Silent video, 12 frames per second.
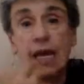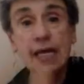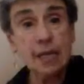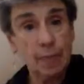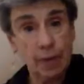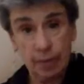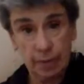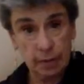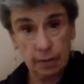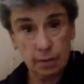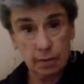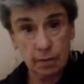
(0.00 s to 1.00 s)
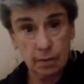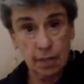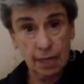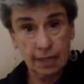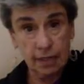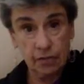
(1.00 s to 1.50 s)
any puppet,
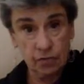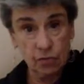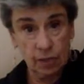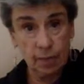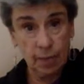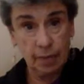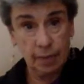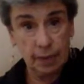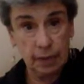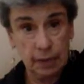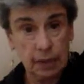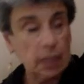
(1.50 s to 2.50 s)
not a string puppet.